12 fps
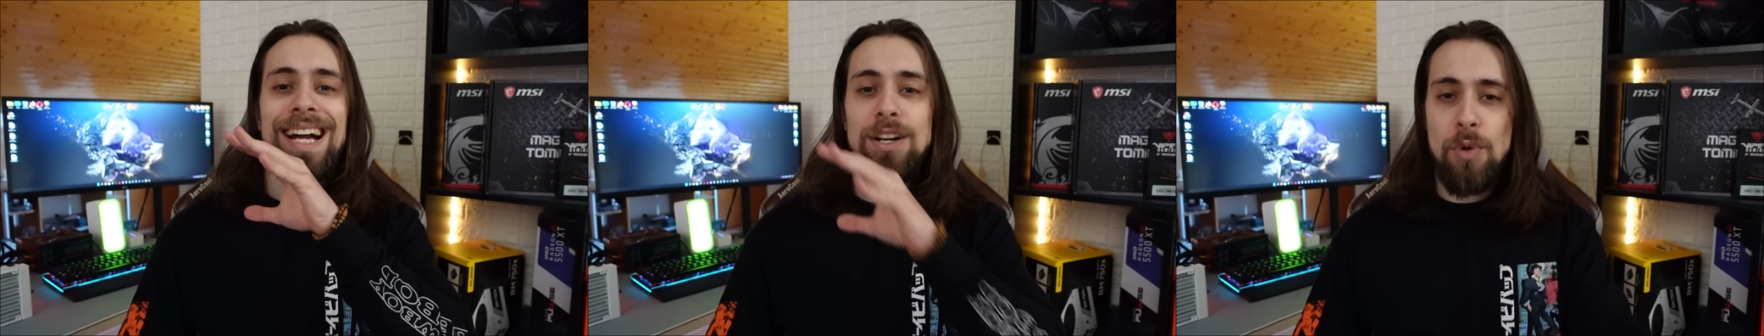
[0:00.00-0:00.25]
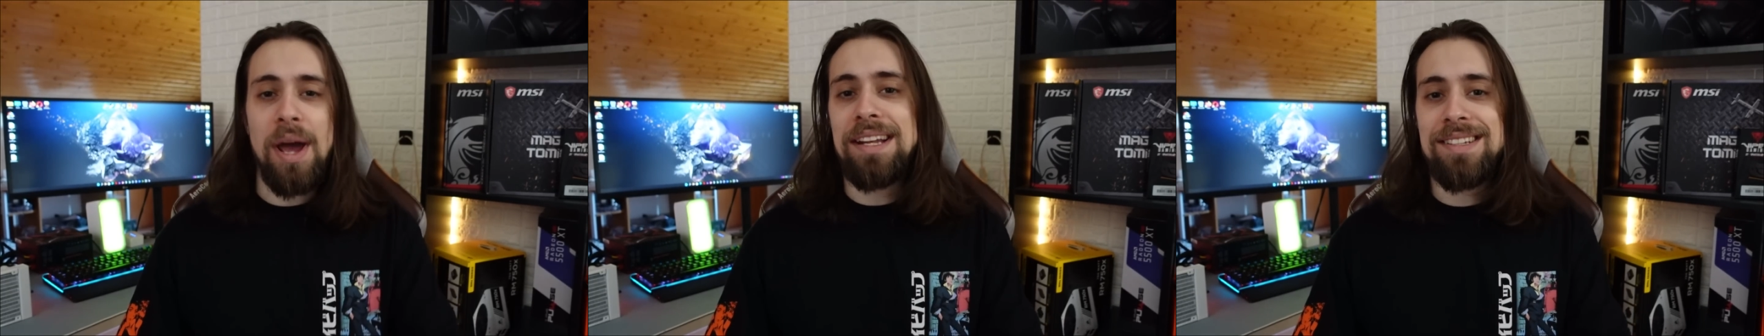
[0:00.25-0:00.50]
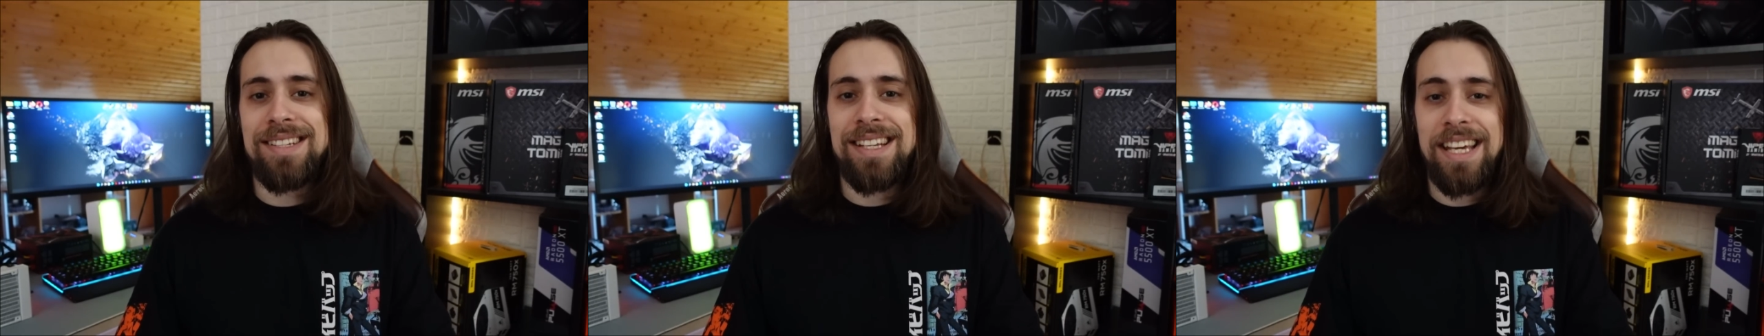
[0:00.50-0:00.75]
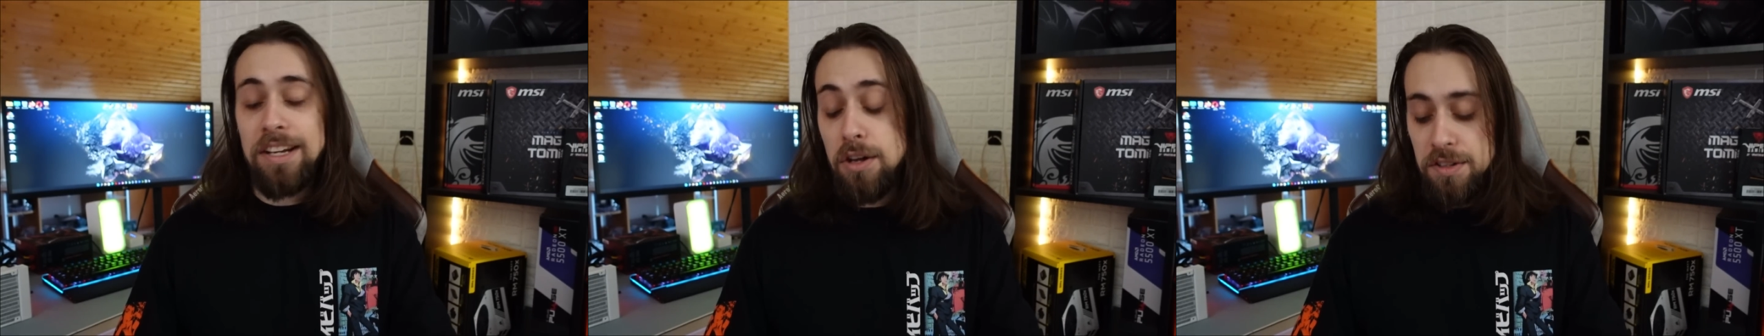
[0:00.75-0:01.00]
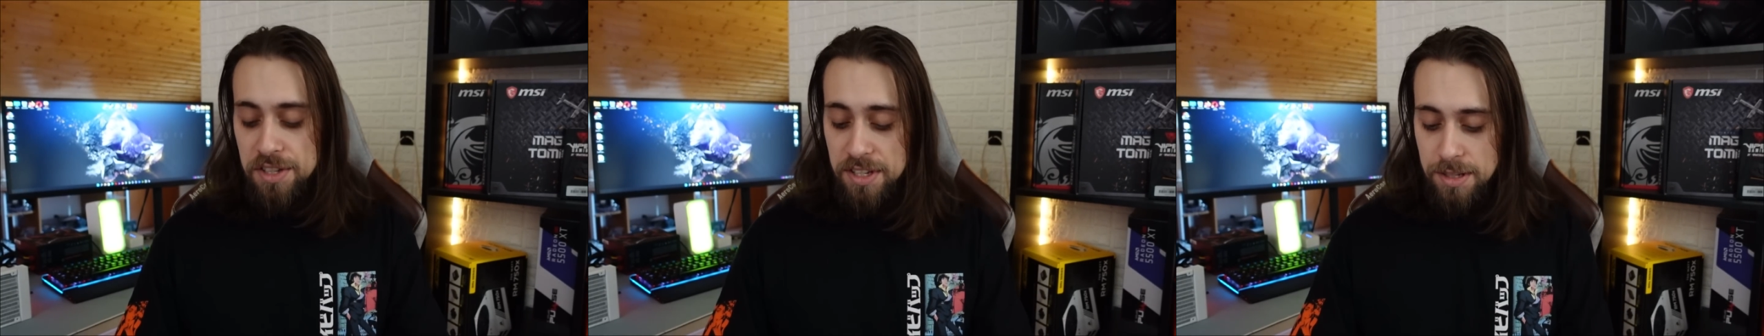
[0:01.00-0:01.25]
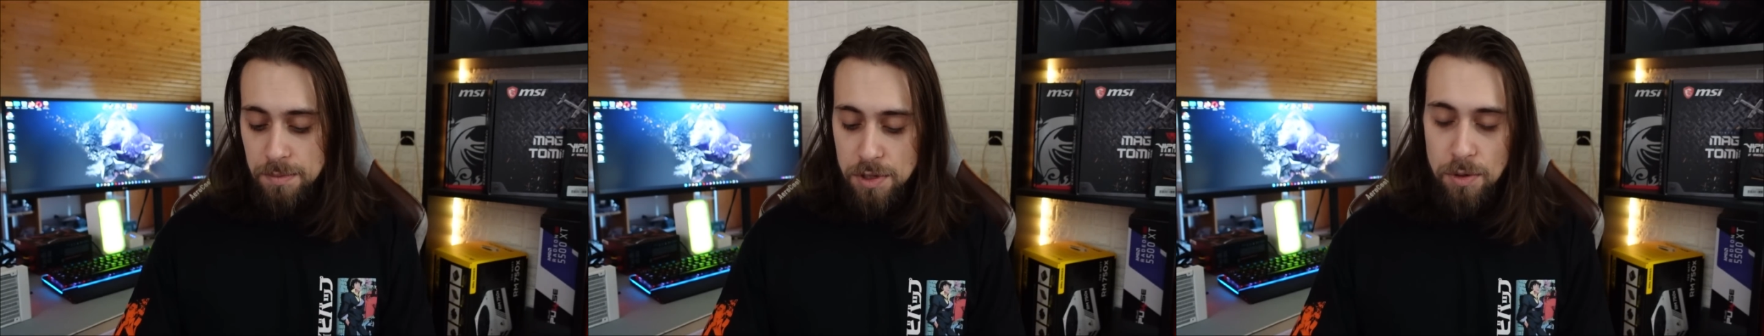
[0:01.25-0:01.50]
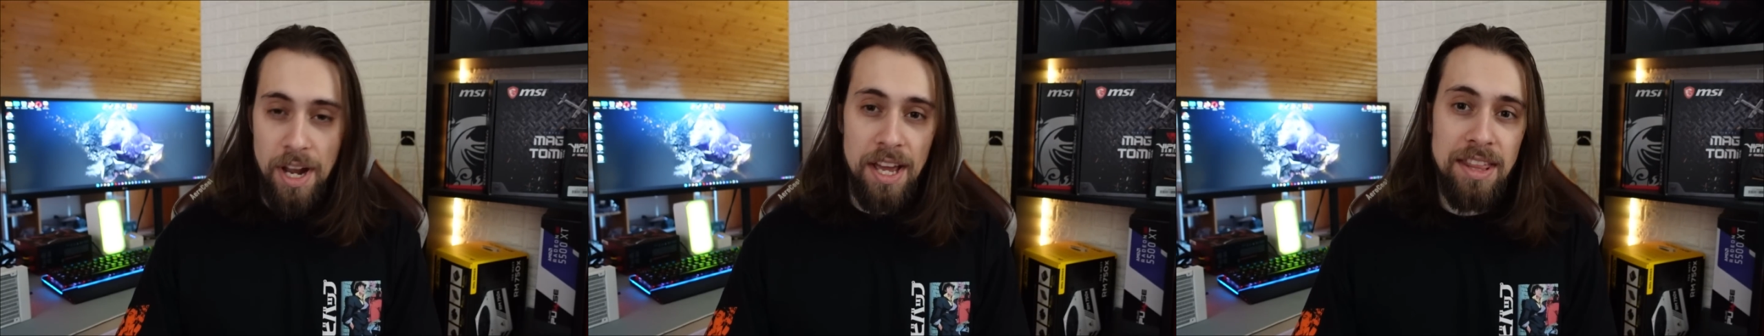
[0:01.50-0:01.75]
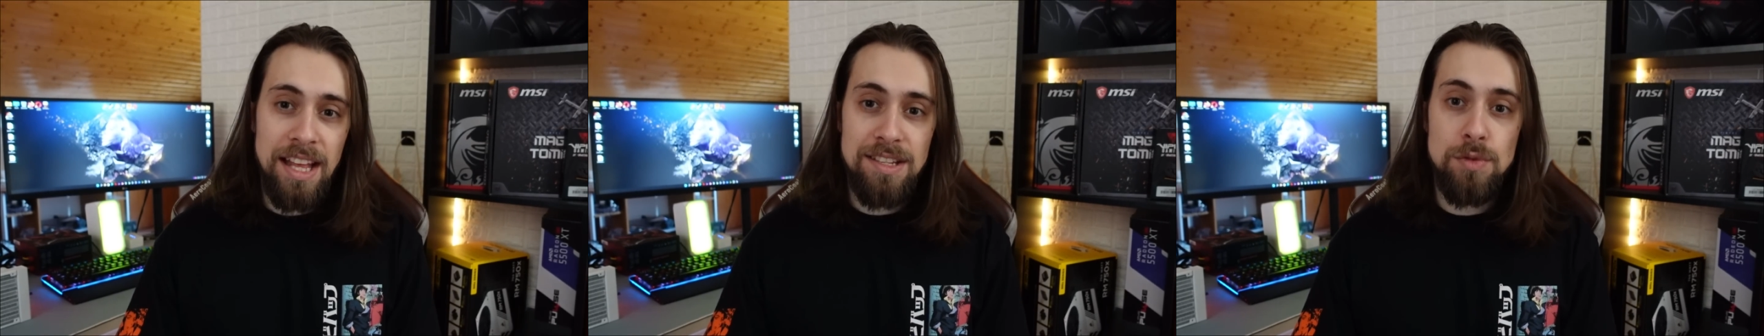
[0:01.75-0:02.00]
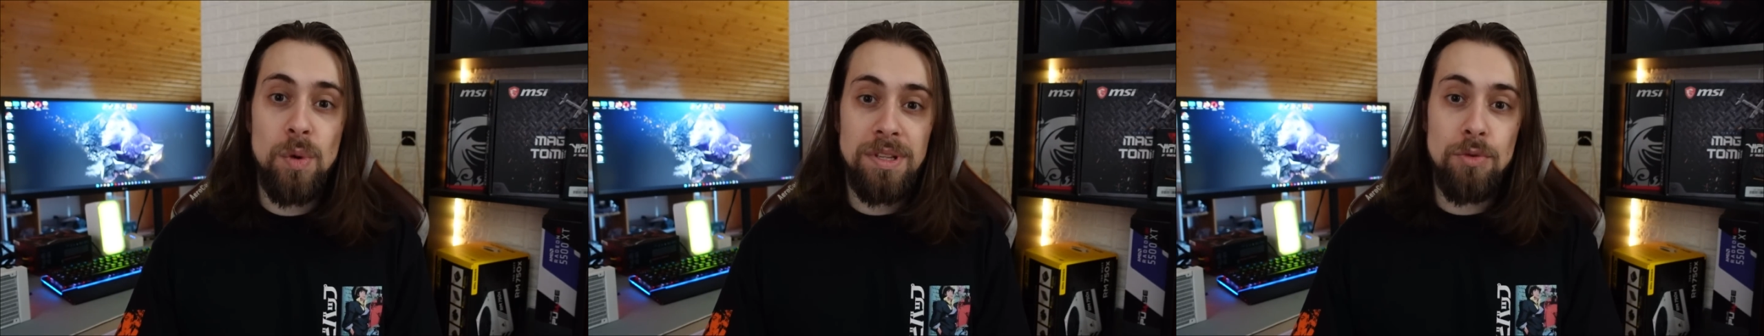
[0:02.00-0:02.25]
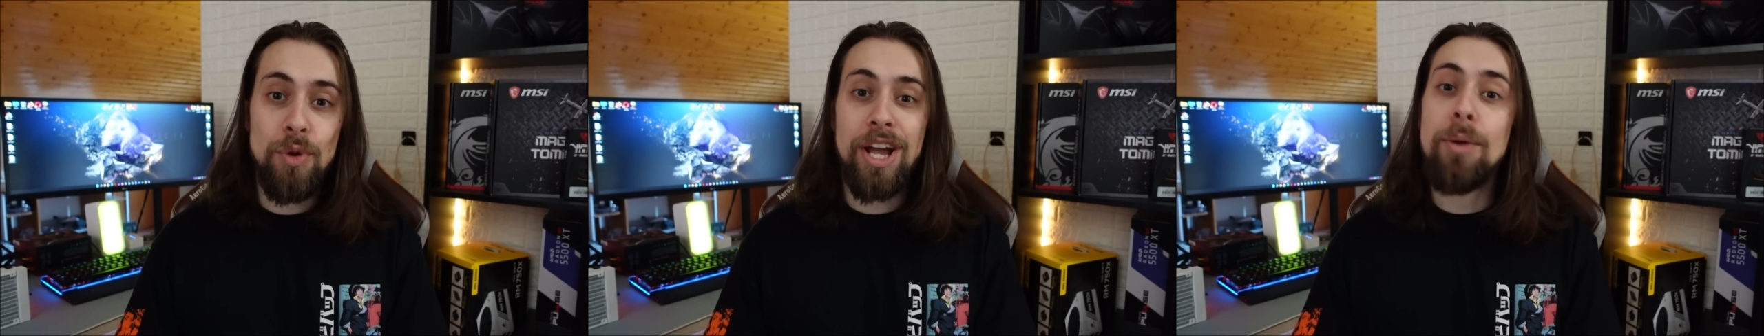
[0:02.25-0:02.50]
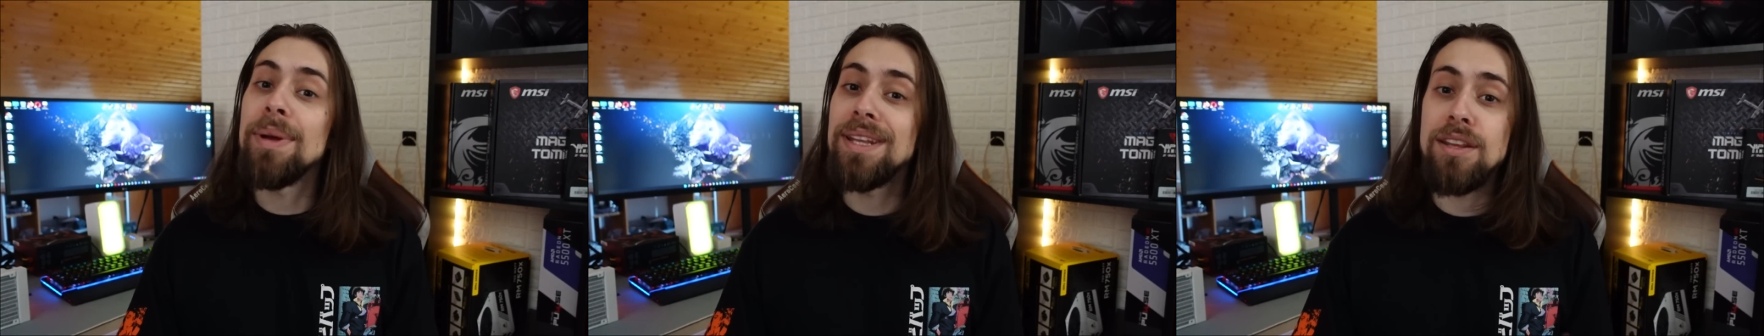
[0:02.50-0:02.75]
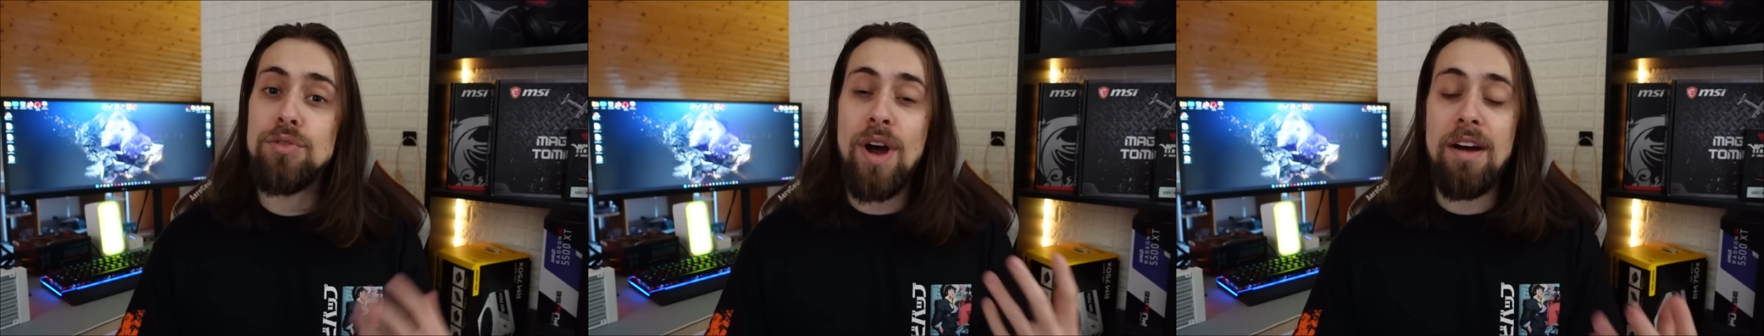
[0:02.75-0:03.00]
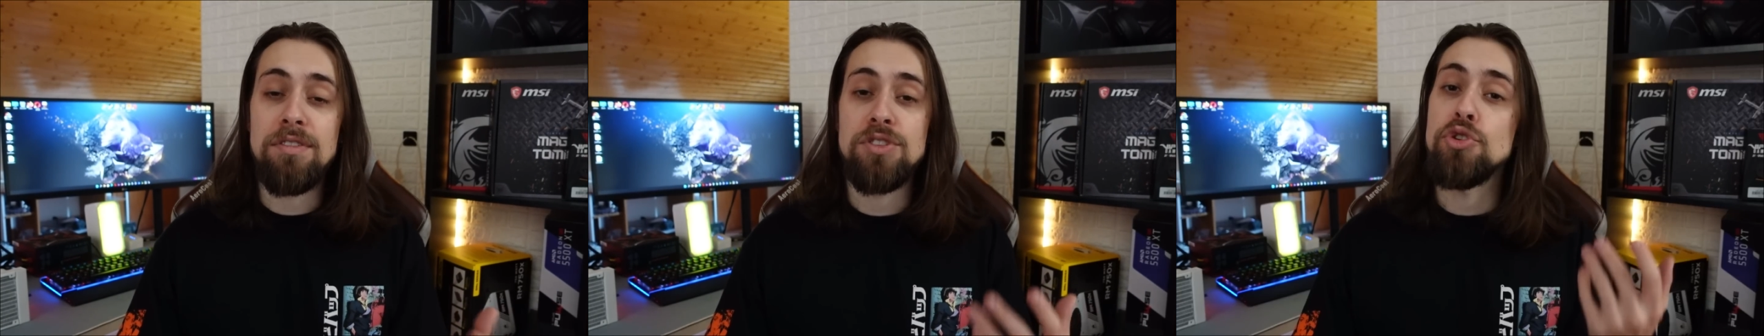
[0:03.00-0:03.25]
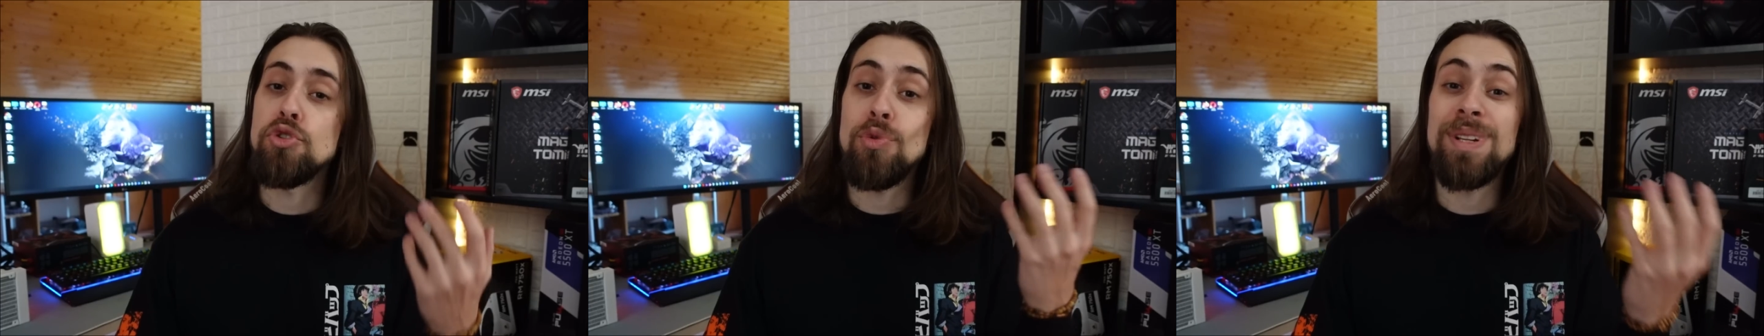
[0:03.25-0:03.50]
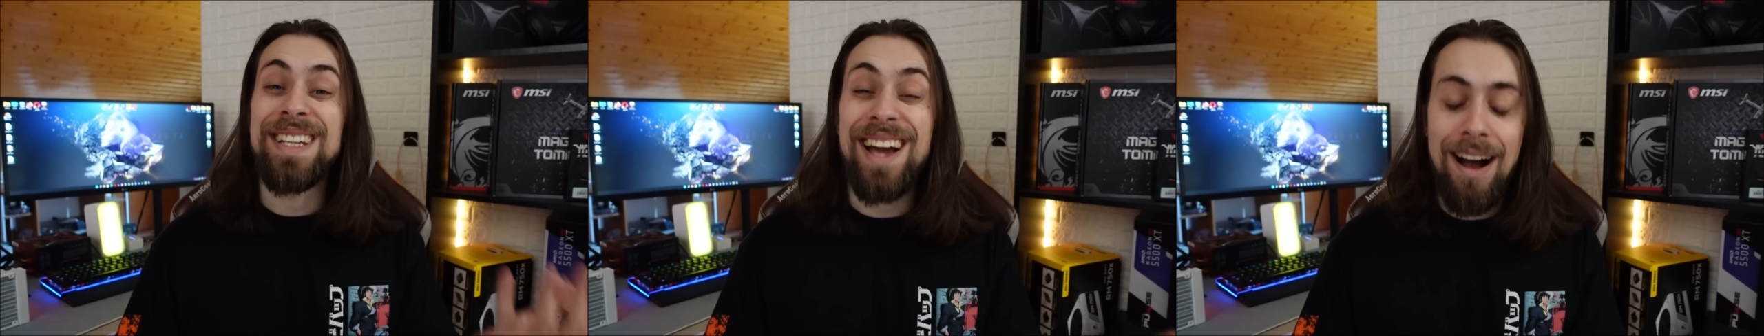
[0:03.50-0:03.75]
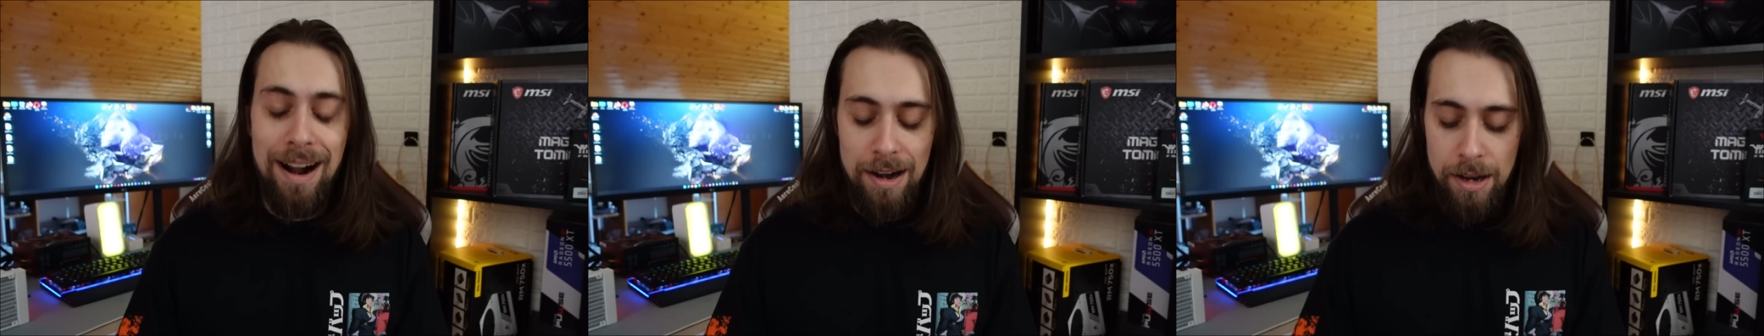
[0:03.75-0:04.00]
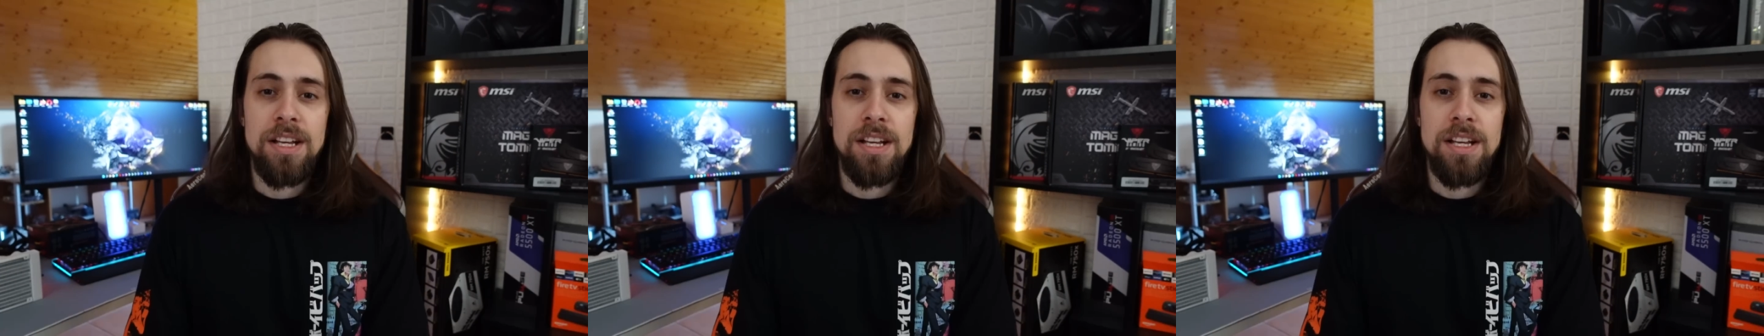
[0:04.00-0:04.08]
great in all systems, okay? That's what the recommended drivers usually are.